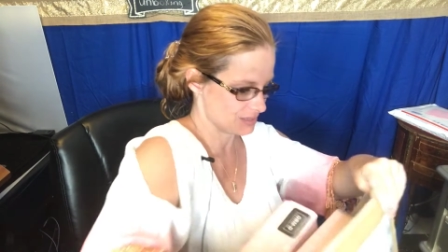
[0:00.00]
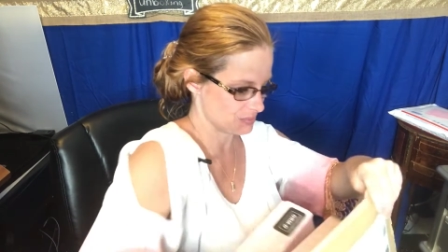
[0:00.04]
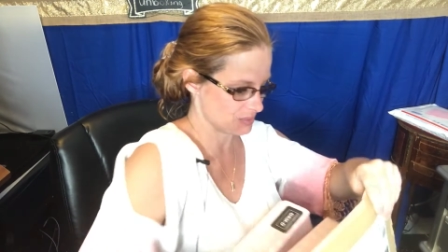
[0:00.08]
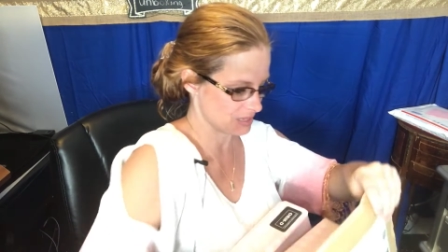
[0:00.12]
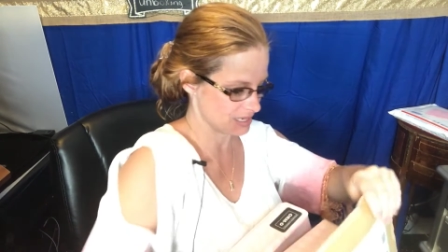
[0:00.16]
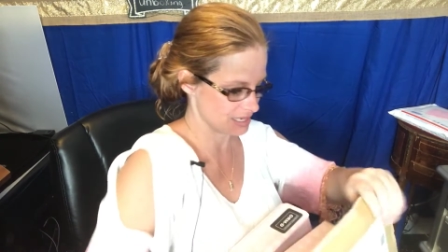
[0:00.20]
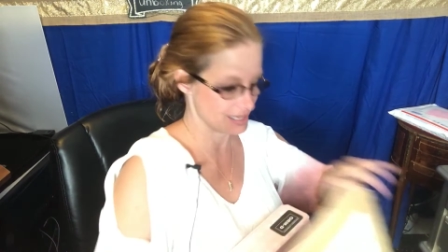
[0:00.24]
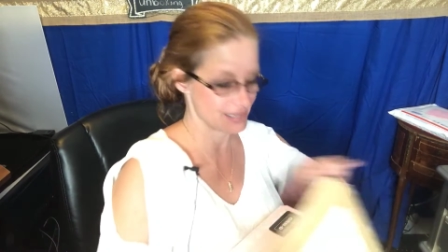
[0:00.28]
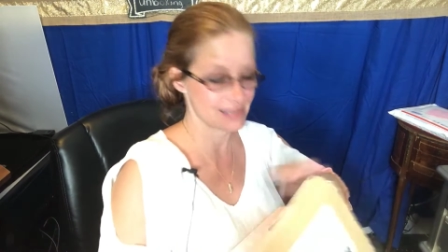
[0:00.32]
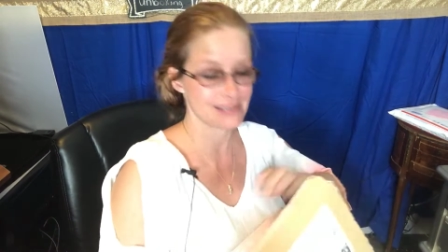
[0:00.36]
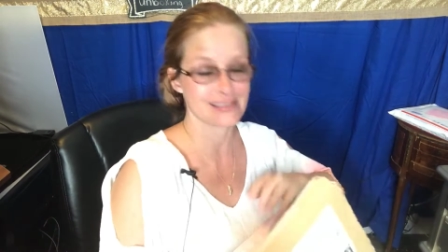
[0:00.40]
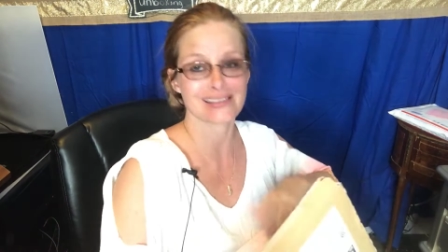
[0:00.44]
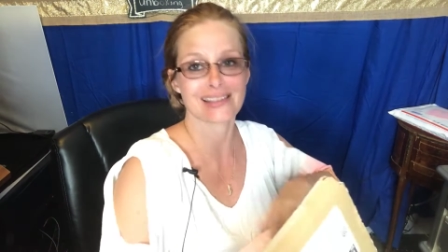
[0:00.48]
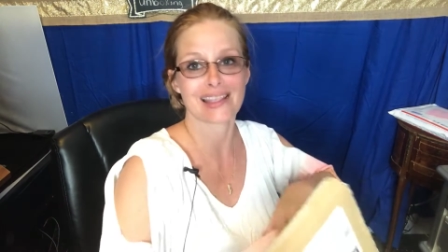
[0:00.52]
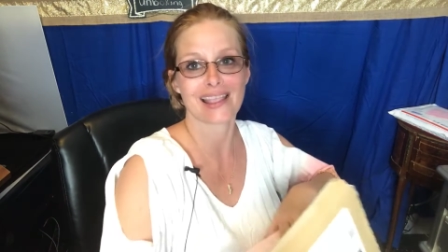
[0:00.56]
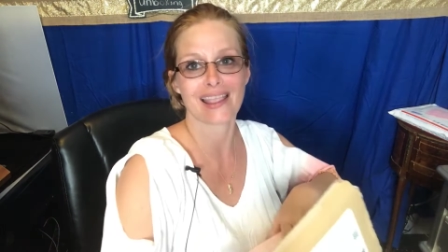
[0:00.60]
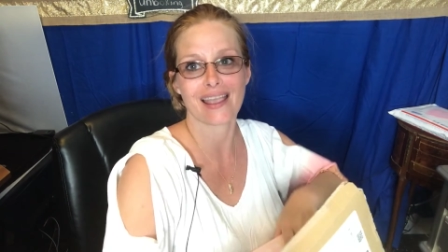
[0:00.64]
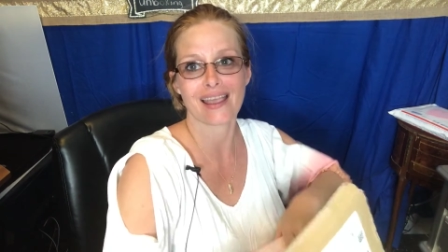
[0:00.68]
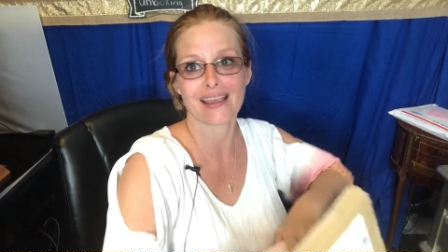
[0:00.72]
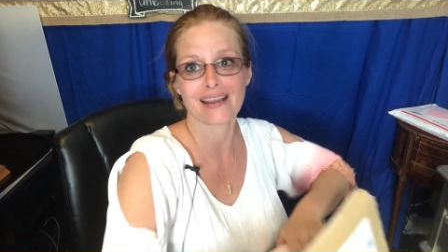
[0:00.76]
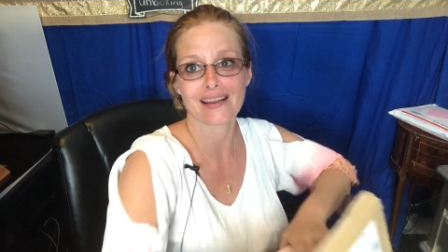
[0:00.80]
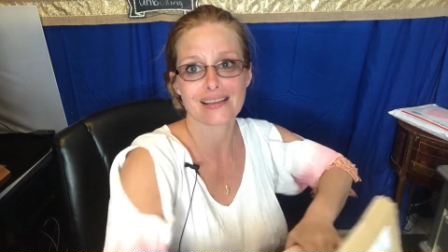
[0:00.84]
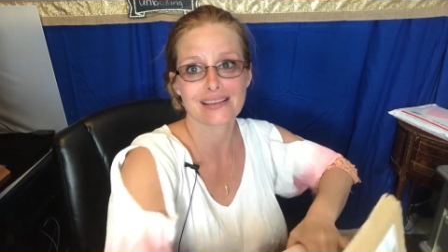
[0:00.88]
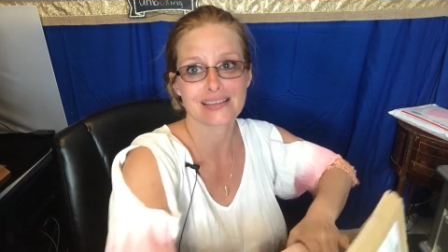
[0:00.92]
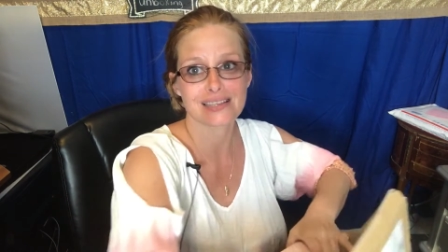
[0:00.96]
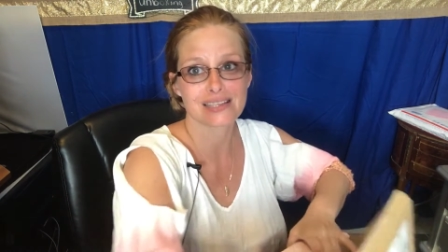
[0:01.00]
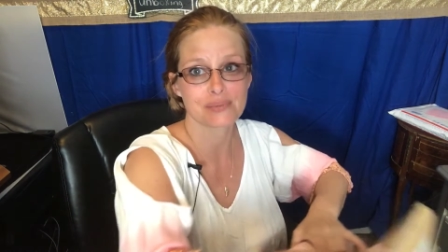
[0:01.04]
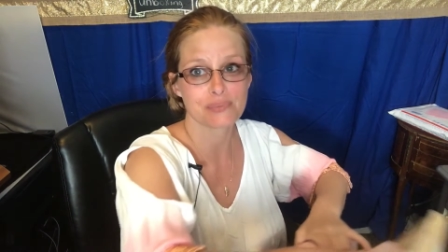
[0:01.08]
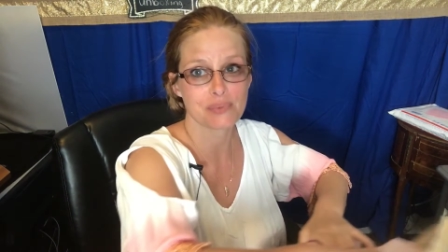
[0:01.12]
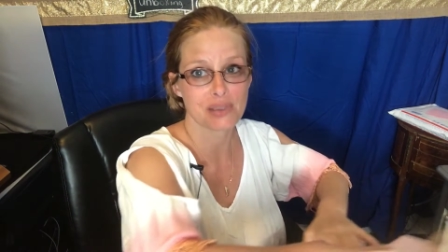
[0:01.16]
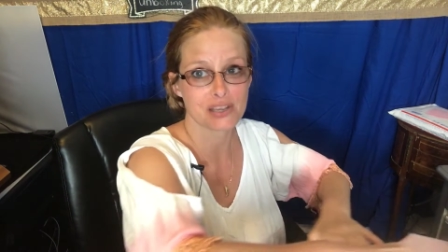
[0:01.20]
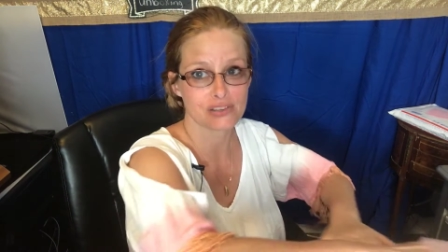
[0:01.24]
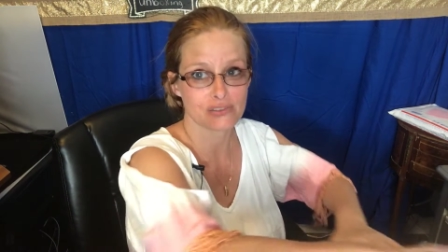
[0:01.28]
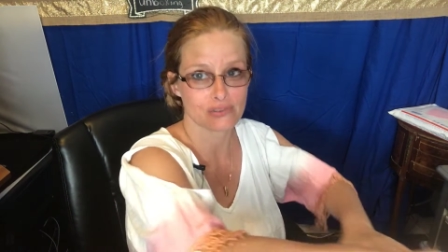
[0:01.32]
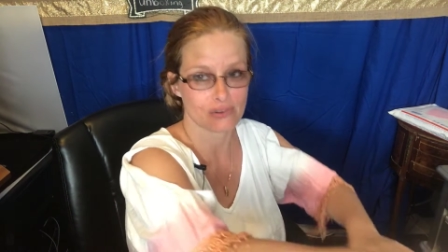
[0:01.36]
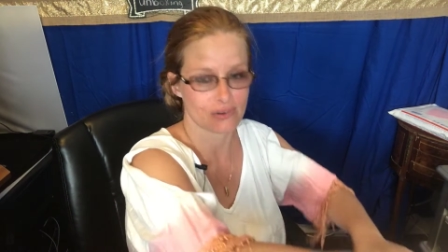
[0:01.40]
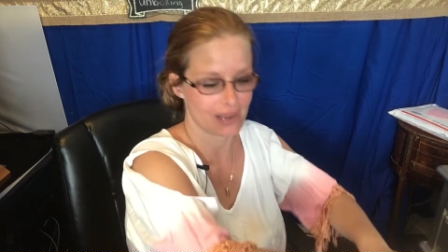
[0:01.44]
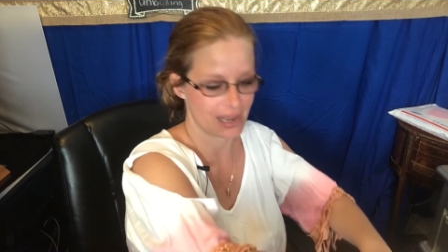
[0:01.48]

was, they had a special.